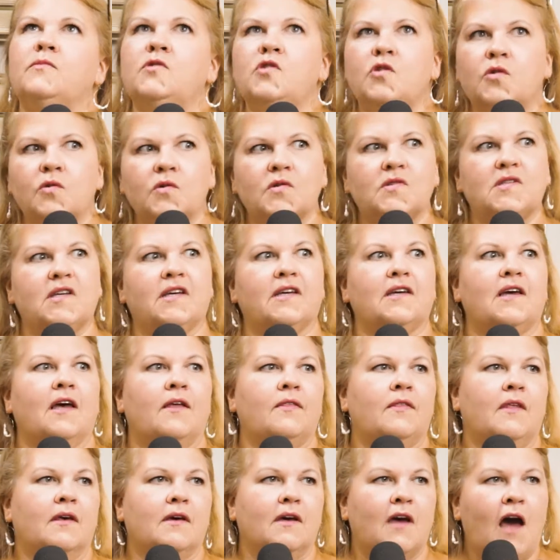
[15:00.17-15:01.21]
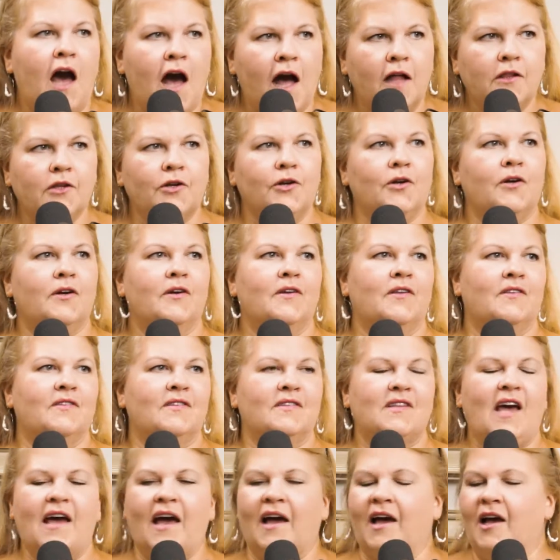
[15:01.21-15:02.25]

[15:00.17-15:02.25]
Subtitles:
music and the color and